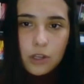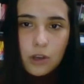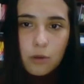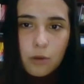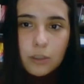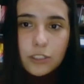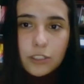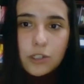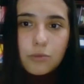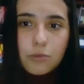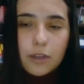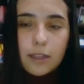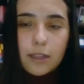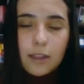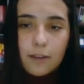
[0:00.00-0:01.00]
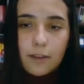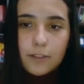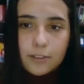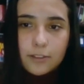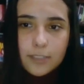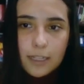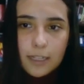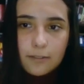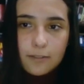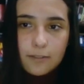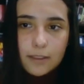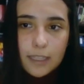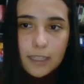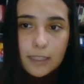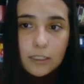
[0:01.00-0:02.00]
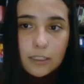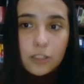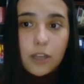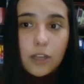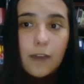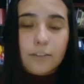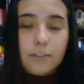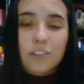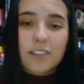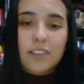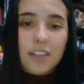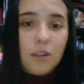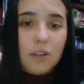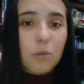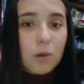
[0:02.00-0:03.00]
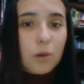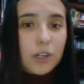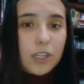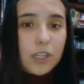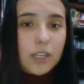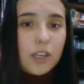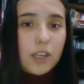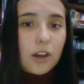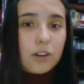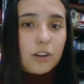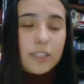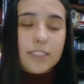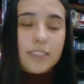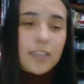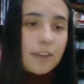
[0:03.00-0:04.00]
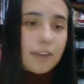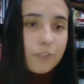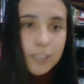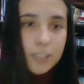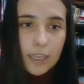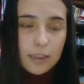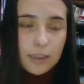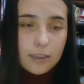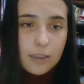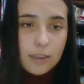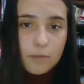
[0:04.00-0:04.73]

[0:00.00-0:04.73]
When you really love yourself, then you have to still work on it every day,